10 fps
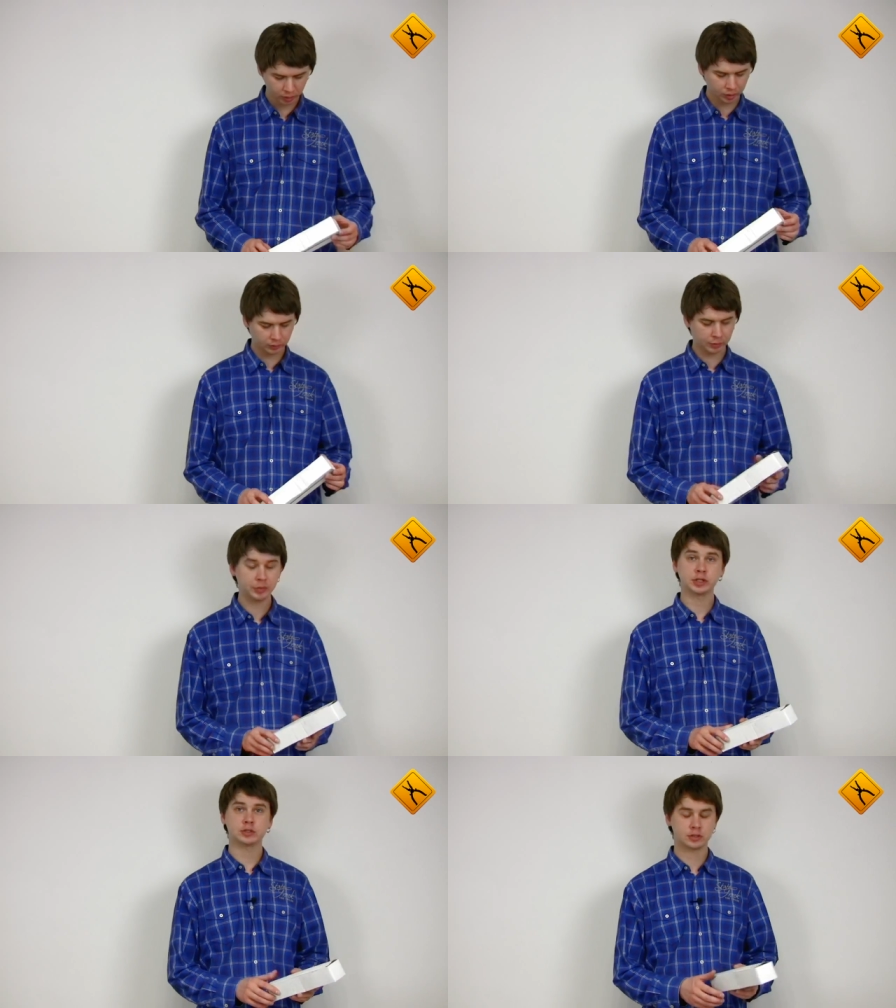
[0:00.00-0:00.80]
The
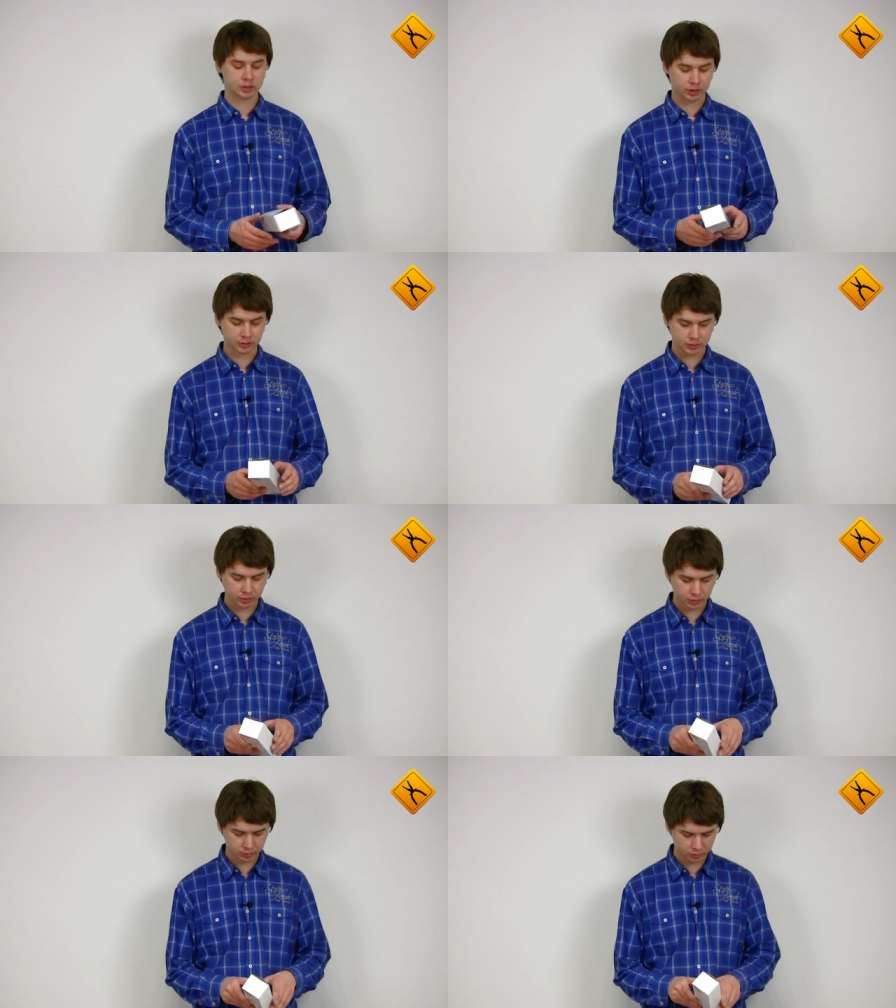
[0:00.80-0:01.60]
package also
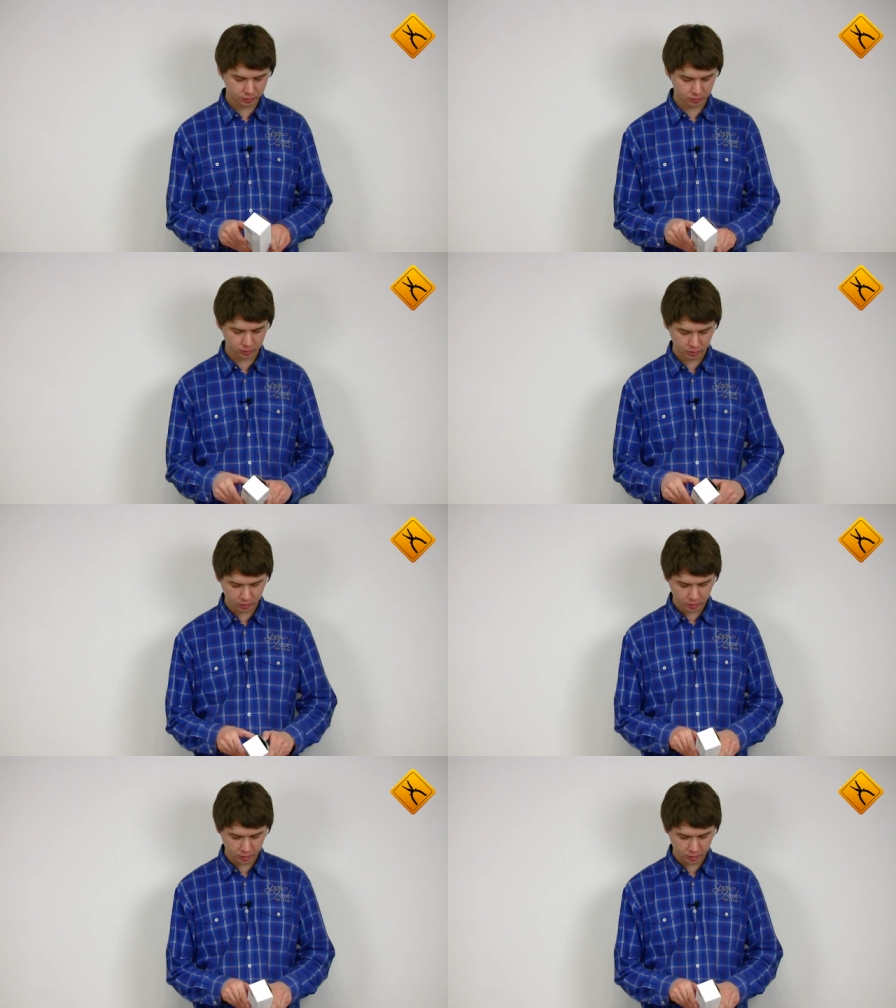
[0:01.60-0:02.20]
includes